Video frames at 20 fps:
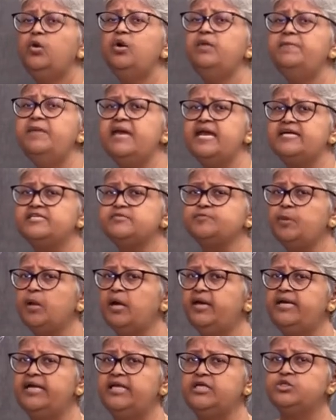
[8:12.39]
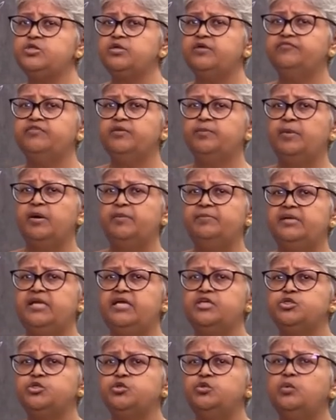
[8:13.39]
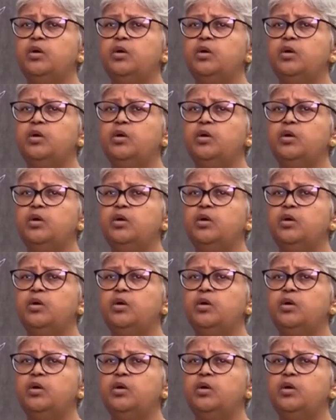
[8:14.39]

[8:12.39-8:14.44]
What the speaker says: could be exploitation of the population.